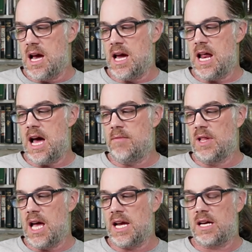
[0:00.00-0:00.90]
And
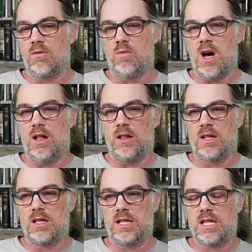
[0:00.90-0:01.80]
I'm like, well,
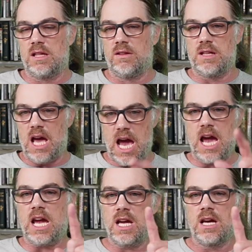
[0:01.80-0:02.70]

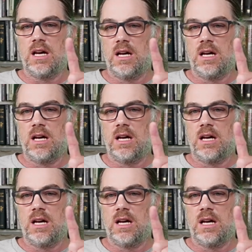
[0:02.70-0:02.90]
A,